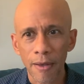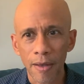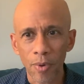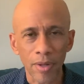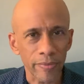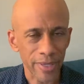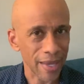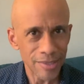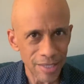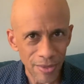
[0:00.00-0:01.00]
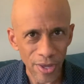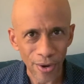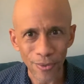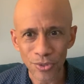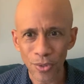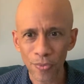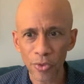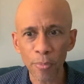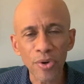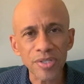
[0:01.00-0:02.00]
Well, he can't stay there, so the
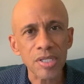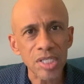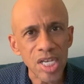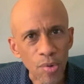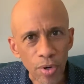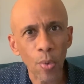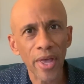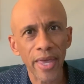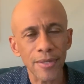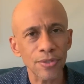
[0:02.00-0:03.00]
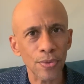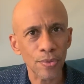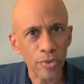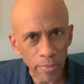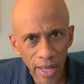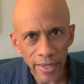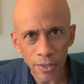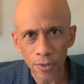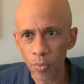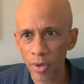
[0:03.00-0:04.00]
boys secret away to the
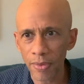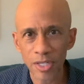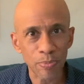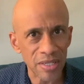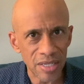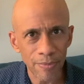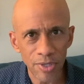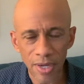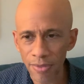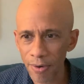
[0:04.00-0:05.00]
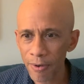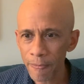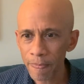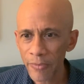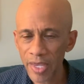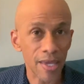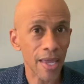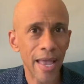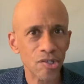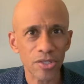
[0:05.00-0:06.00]
bayou where they spend time together. And
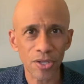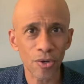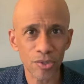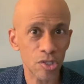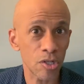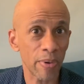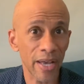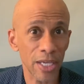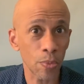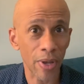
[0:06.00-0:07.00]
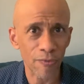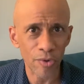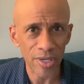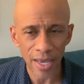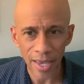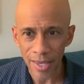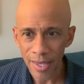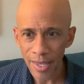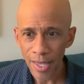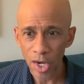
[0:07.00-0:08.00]
King actually goes to the bayou every day
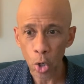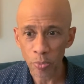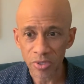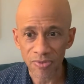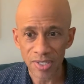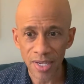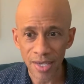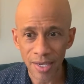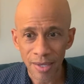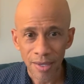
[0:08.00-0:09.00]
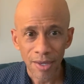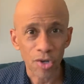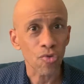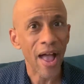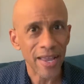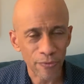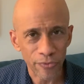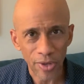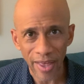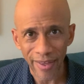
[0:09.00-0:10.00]
in hopes of seeing a
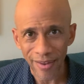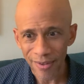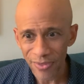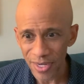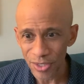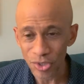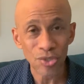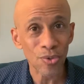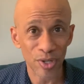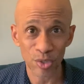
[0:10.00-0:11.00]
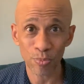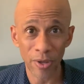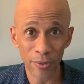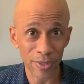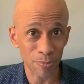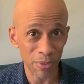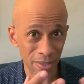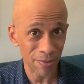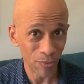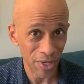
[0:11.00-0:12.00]
dragonfly that he's sure his brother has
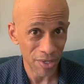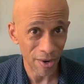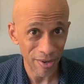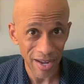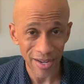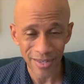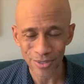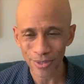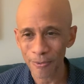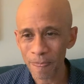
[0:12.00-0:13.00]
been reincarnated into.